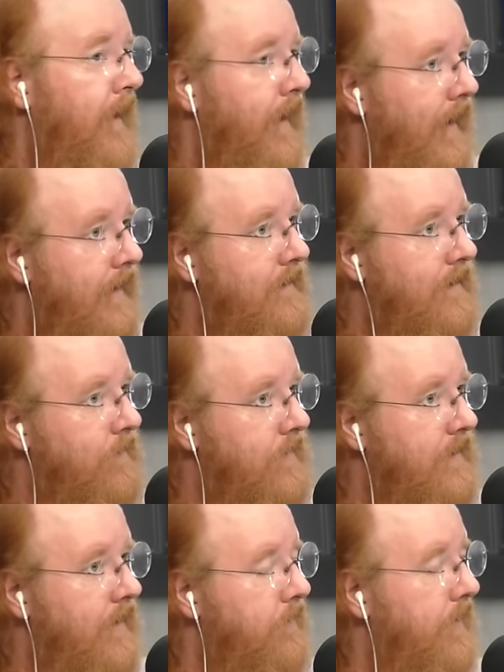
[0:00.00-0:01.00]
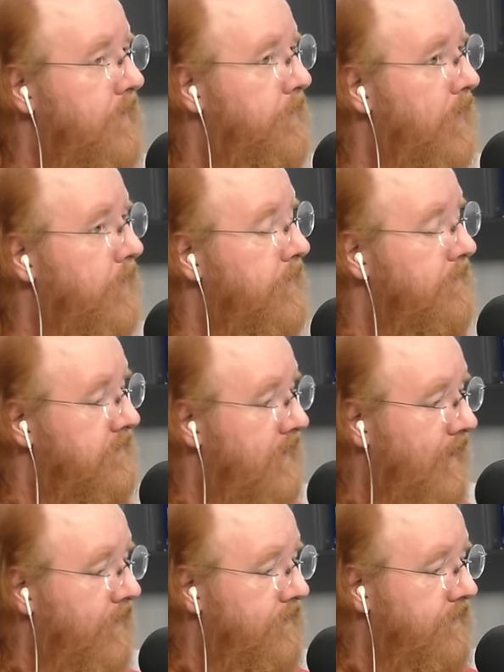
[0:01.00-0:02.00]
and it can be done by the Pope
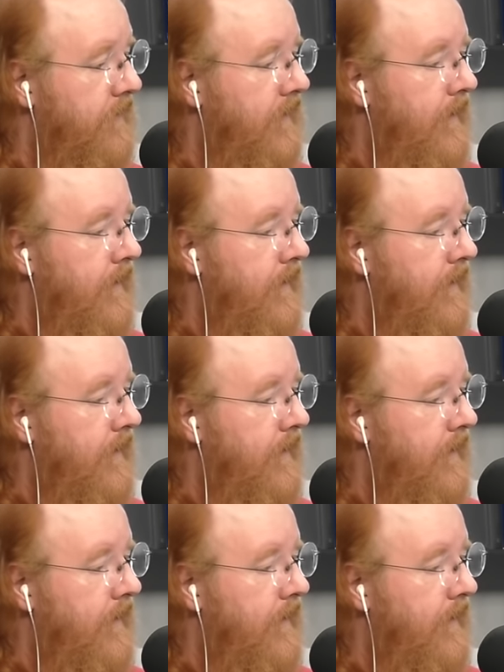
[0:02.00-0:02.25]
himself.